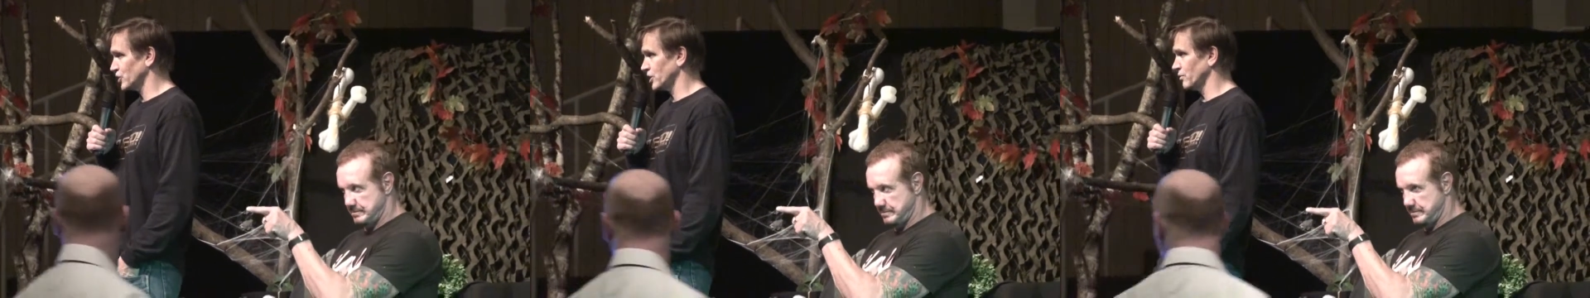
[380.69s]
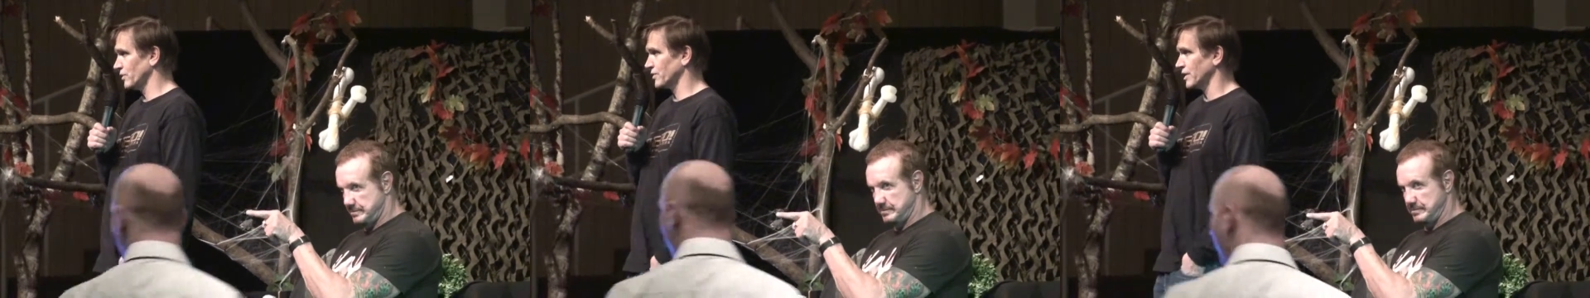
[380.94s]
Speaker 1: She
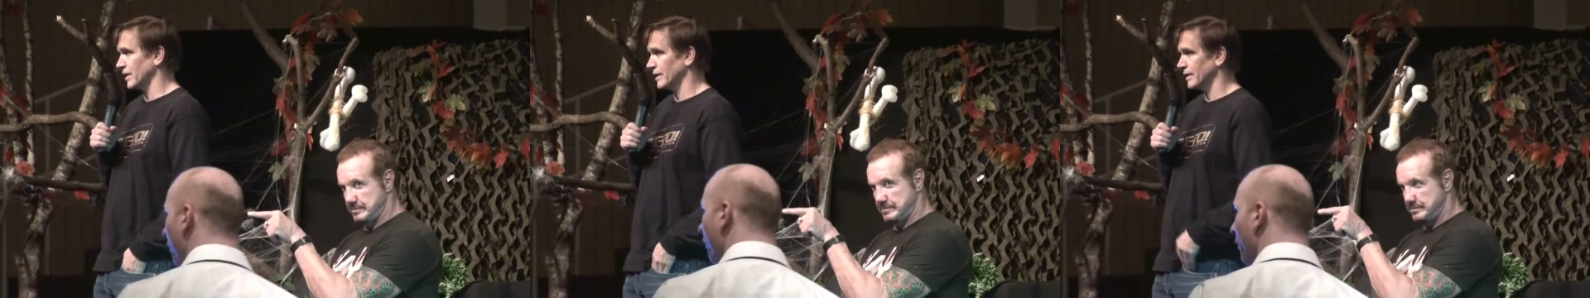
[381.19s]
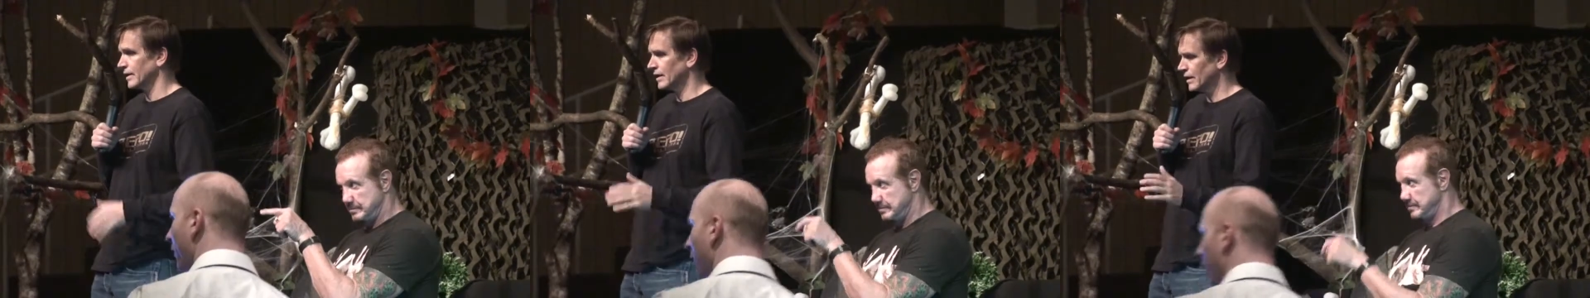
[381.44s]
was a,
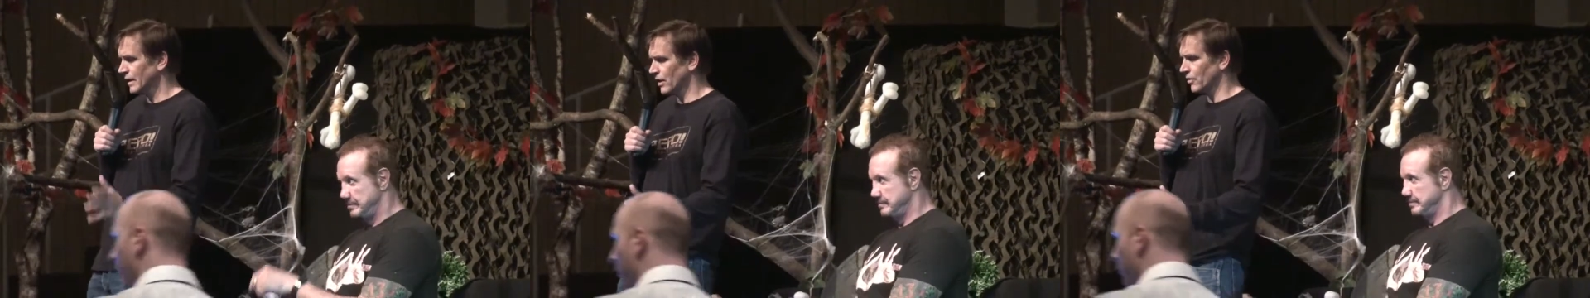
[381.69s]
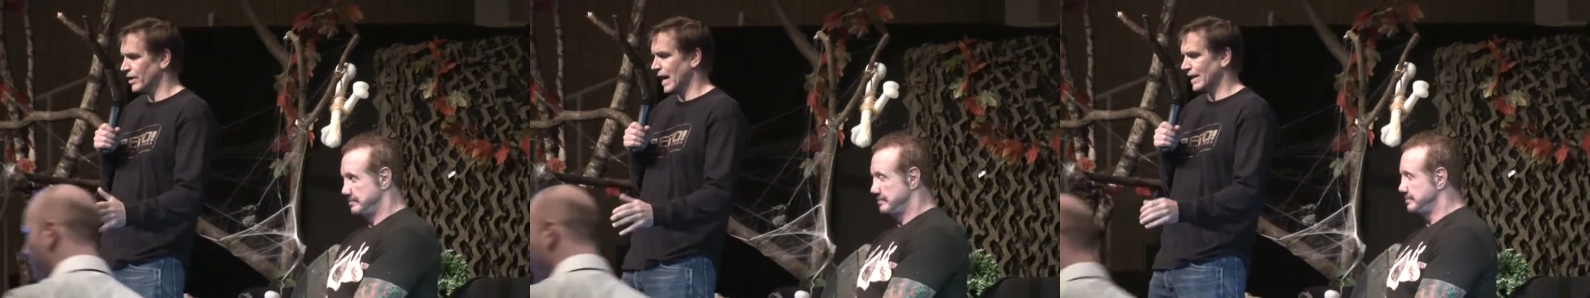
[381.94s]
you know,
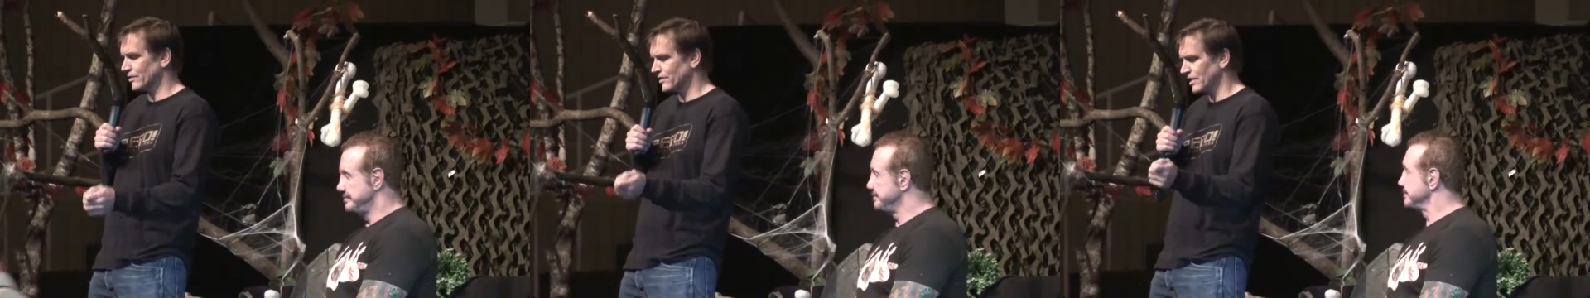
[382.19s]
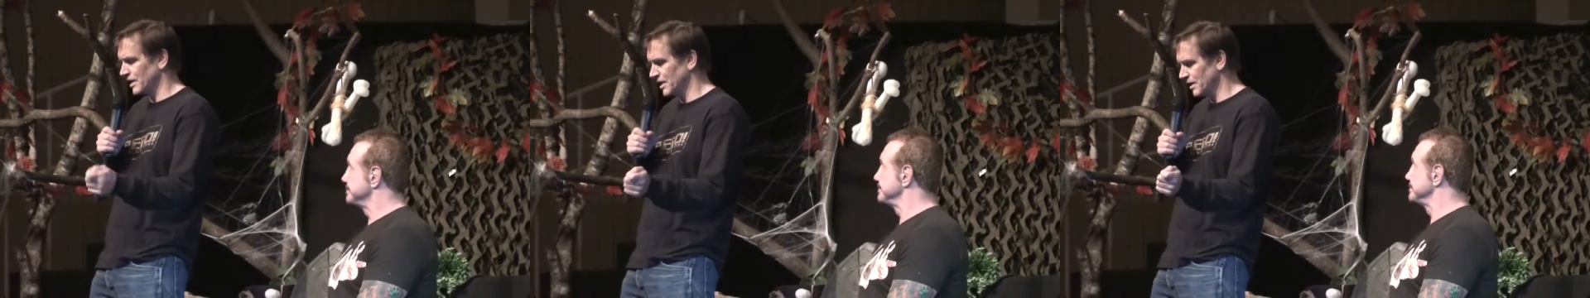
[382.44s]

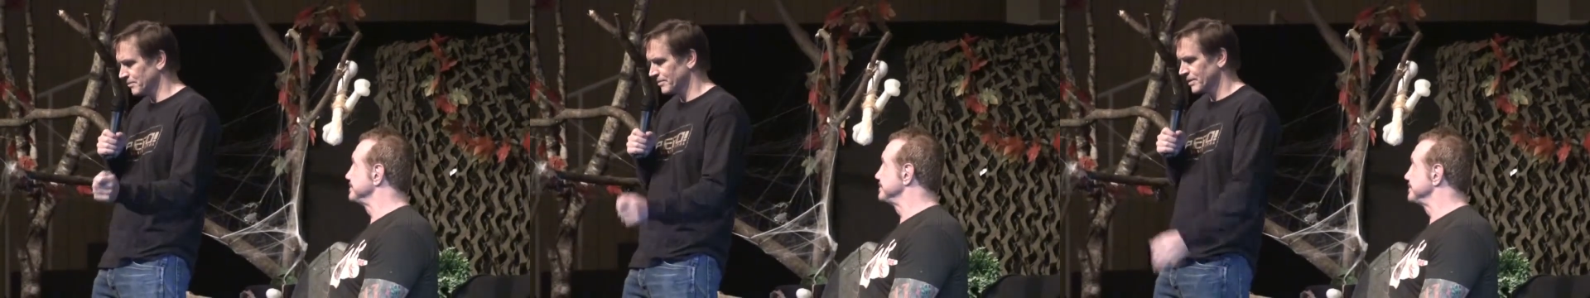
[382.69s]
Nazi,